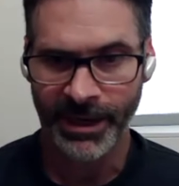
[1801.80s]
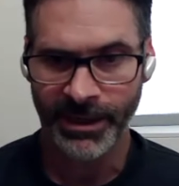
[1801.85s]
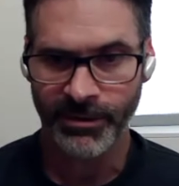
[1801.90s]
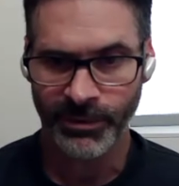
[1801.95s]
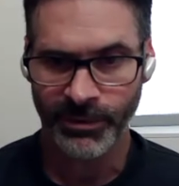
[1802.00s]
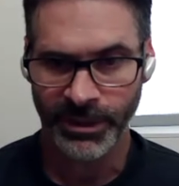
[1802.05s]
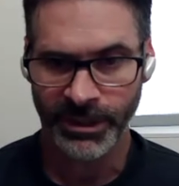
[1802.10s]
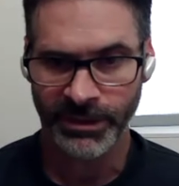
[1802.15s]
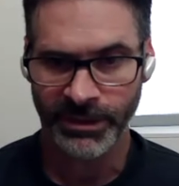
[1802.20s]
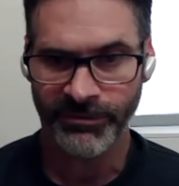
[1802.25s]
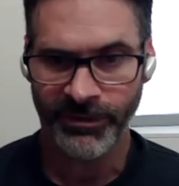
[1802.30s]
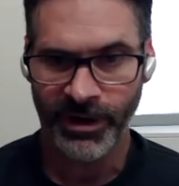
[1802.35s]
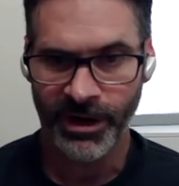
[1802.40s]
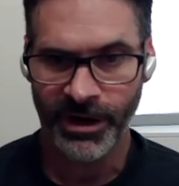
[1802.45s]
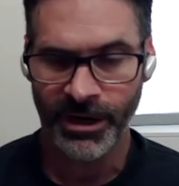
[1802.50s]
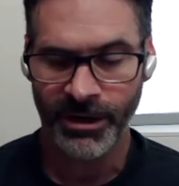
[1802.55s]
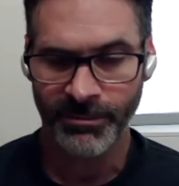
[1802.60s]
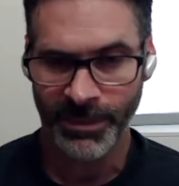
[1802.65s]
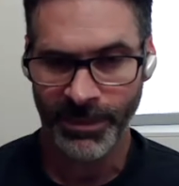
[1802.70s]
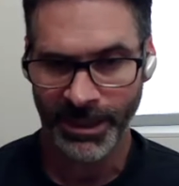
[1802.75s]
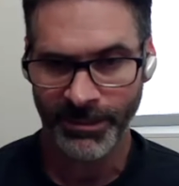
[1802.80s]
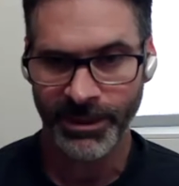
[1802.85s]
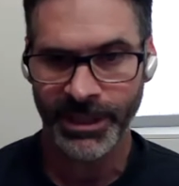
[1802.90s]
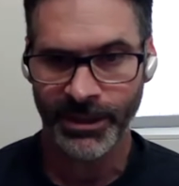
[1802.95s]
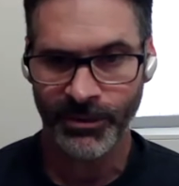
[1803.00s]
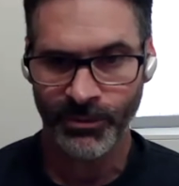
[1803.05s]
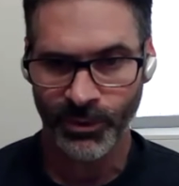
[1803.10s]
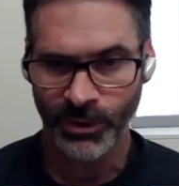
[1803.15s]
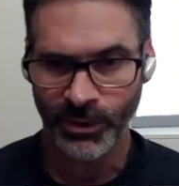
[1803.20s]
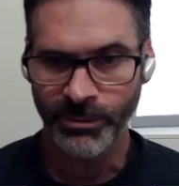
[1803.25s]
back really far, maybe
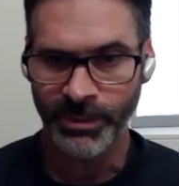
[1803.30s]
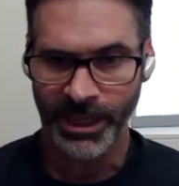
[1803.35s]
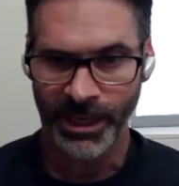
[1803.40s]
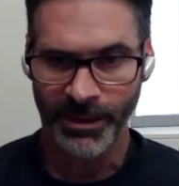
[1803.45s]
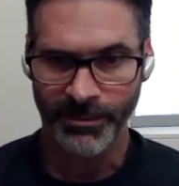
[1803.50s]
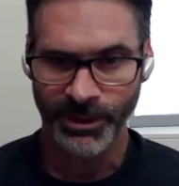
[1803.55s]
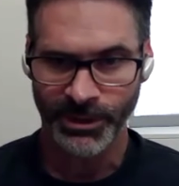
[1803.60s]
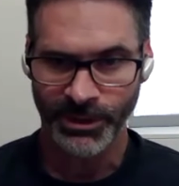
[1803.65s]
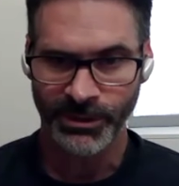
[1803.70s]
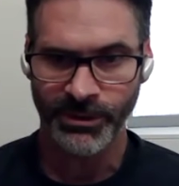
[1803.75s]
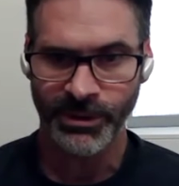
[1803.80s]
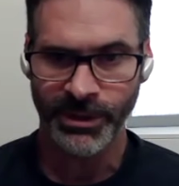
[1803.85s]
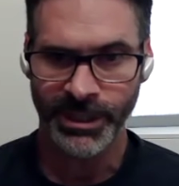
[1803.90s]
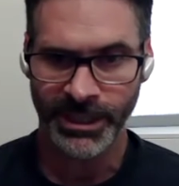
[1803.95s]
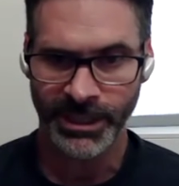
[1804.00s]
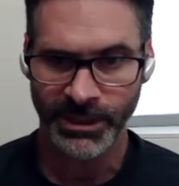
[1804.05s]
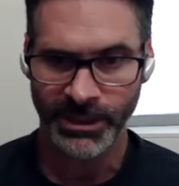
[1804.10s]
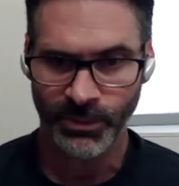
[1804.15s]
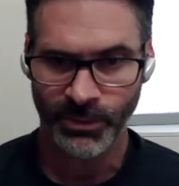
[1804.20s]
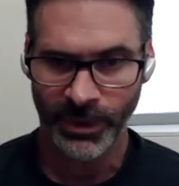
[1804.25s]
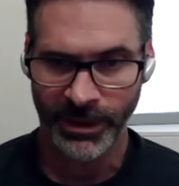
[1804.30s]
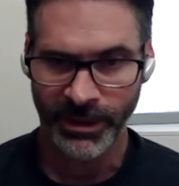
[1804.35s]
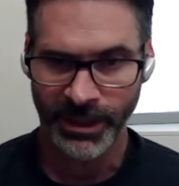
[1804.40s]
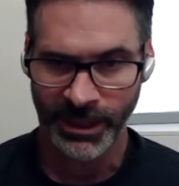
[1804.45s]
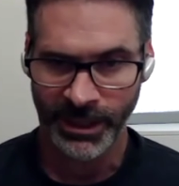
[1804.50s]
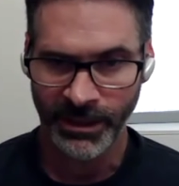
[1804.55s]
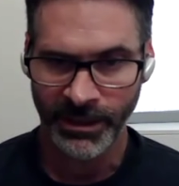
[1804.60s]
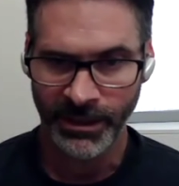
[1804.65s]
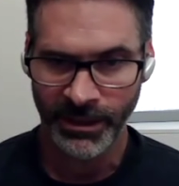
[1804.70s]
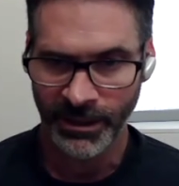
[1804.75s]
there will be opportunities
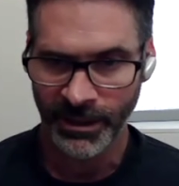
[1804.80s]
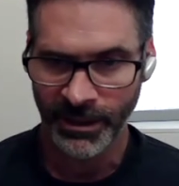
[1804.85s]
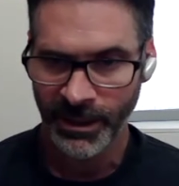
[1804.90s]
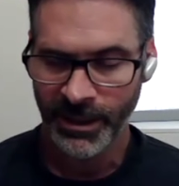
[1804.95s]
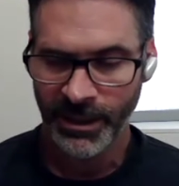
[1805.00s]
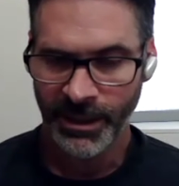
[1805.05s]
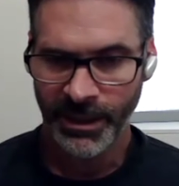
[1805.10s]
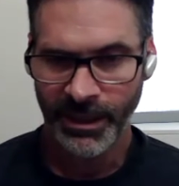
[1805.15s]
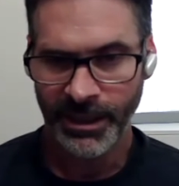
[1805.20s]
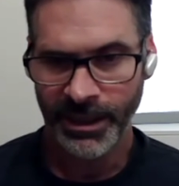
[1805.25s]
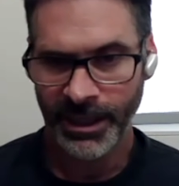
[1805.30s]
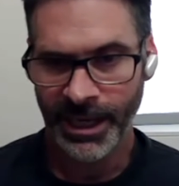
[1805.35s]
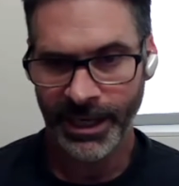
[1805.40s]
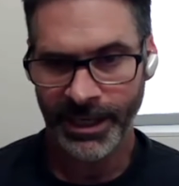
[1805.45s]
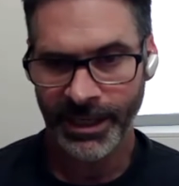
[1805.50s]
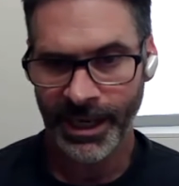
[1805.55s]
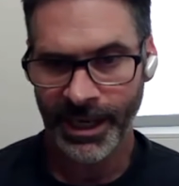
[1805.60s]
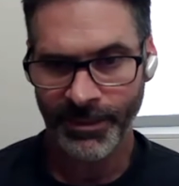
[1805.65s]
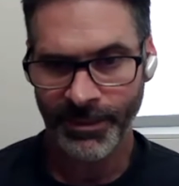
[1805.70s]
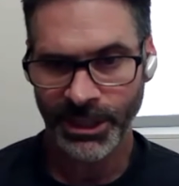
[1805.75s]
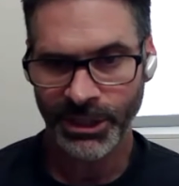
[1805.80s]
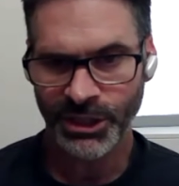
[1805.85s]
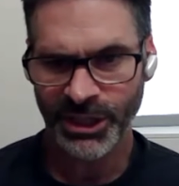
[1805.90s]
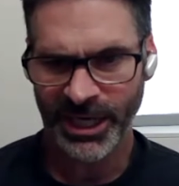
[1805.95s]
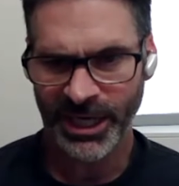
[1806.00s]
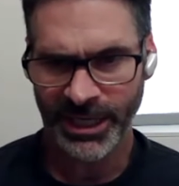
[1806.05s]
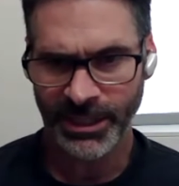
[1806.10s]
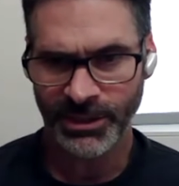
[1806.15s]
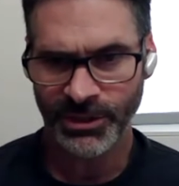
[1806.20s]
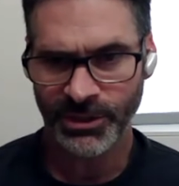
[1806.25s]
within an economic
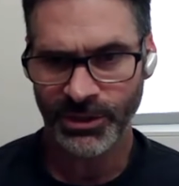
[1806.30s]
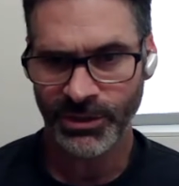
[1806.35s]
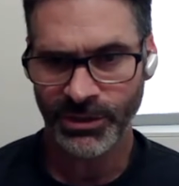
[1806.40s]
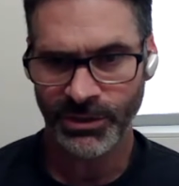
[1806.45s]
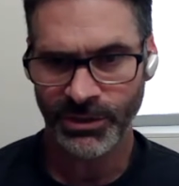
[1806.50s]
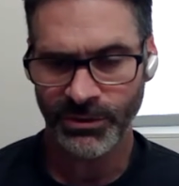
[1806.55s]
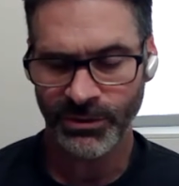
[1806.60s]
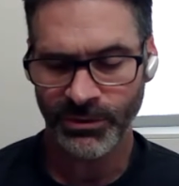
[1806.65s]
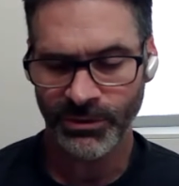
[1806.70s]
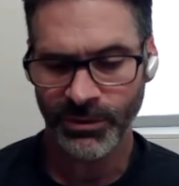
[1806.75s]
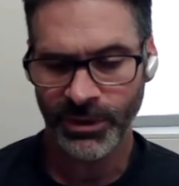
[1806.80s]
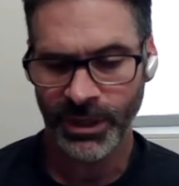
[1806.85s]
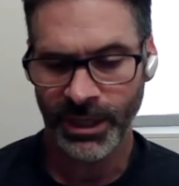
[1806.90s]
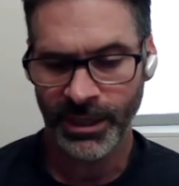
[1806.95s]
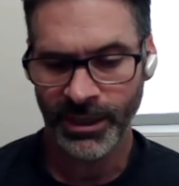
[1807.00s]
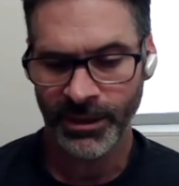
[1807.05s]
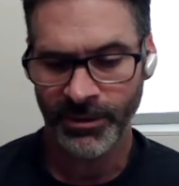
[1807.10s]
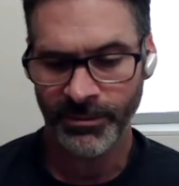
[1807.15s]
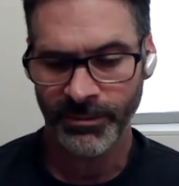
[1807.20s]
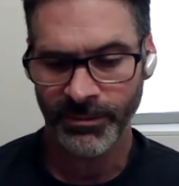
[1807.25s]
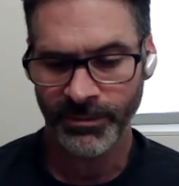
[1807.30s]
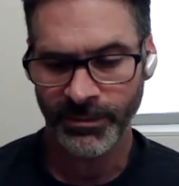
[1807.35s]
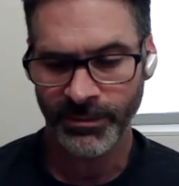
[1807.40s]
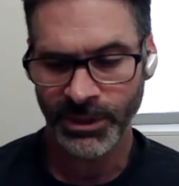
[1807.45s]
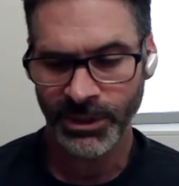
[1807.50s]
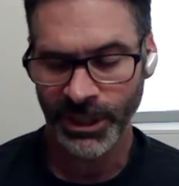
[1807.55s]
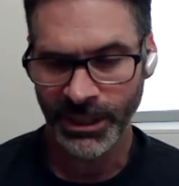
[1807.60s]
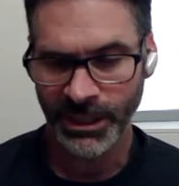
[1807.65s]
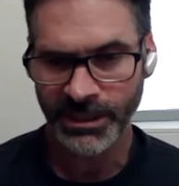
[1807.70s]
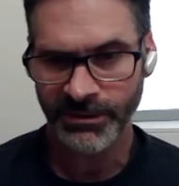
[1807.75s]
change to um,
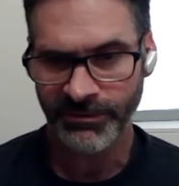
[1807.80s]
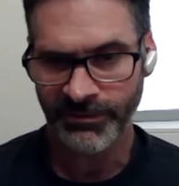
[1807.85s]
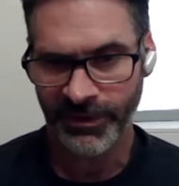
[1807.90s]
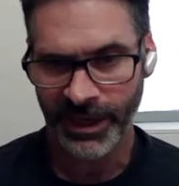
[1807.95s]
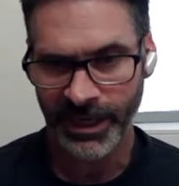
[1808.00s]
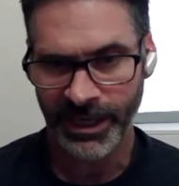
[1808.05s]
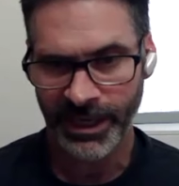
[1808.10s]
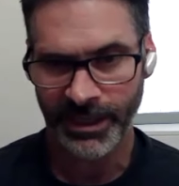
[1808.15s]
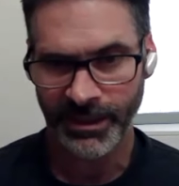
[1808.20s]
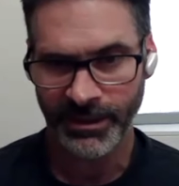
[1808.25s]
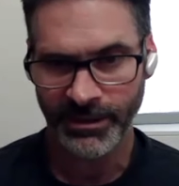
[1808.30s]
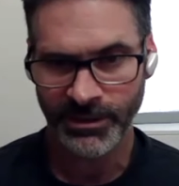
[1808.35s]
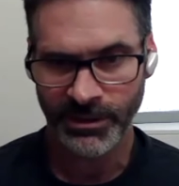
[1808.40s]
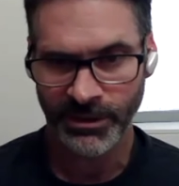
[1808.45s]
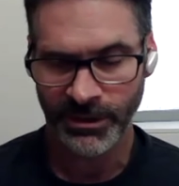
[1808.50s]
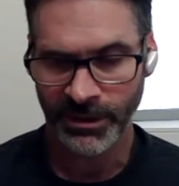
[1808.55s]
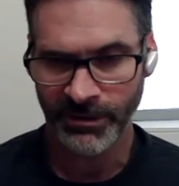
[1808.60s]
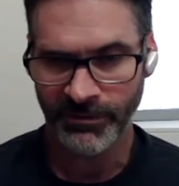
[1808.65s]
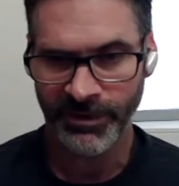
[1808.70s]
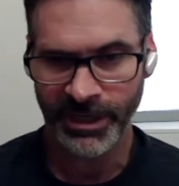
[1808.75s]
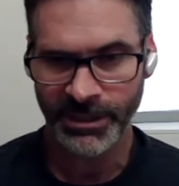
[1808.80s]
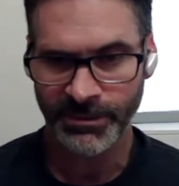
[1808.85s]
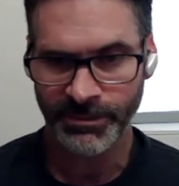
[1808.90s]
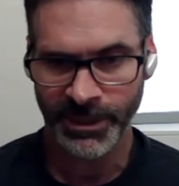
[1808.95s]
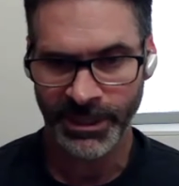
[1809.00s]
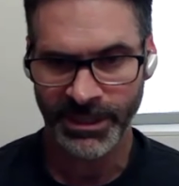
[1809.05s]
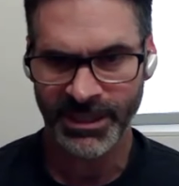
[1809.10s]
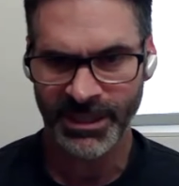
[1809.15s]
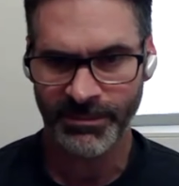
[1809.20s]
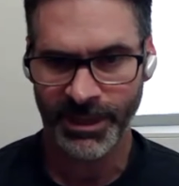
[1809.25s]
justify certain
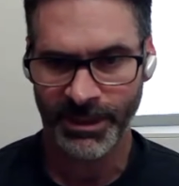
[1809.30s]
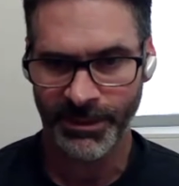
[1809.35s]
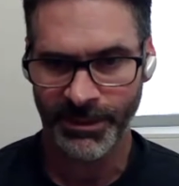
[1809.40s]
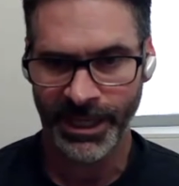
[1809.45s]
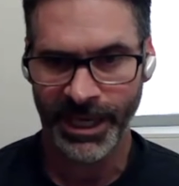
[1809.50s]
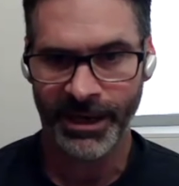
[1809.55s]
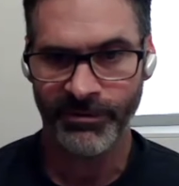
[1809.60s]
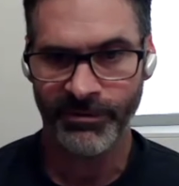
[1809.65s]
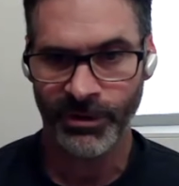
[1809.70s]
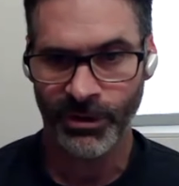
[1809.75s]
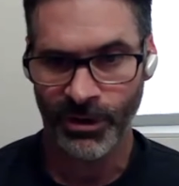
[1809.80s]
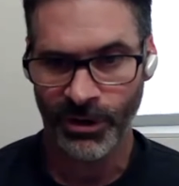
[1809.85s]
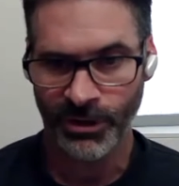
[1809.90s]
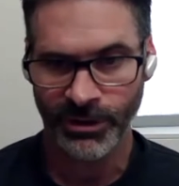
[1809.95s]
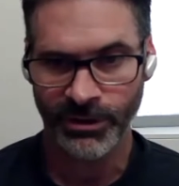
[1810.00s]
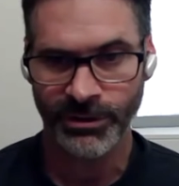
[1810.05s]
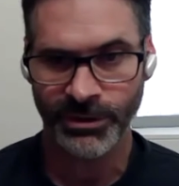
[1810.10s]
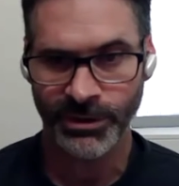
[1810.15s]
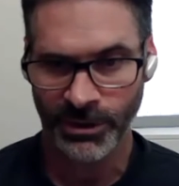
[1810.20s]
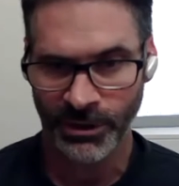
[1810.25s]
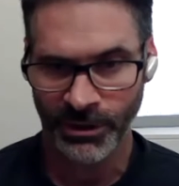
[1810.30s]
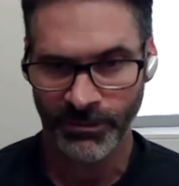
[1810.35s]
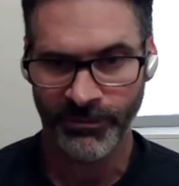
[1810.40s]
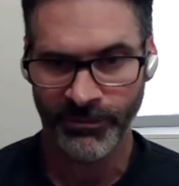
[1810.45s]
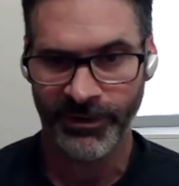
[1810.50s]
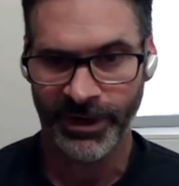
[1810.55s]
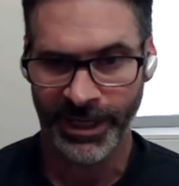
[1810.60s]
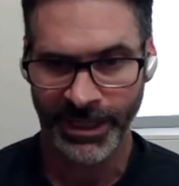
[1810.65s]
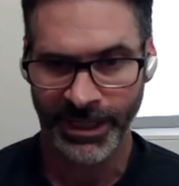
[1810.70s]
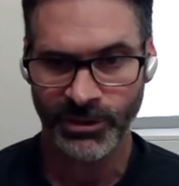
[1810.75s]
investments that maybe have longer
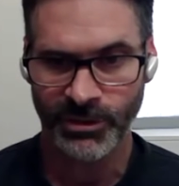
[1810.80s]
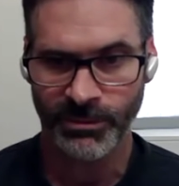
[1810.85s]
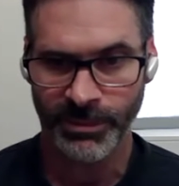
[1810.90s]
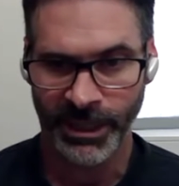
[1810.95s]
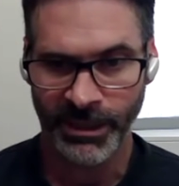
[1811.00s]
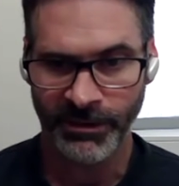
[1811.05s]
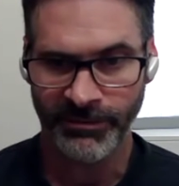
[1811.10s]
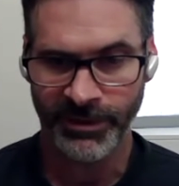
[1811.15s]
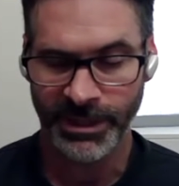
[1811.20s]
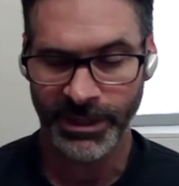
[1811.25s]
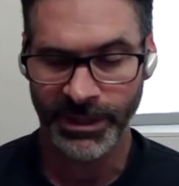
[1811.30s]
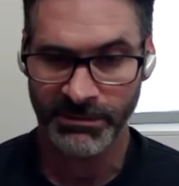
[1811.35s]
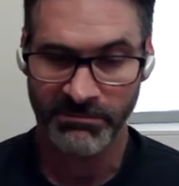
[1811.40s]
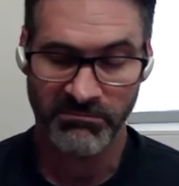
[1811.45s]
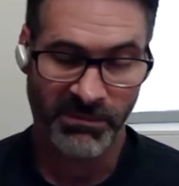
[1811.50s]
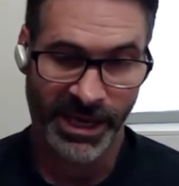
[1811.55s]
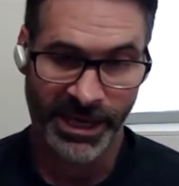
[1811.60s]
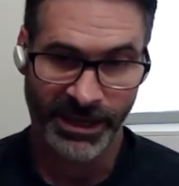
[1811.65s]
term financial benefits.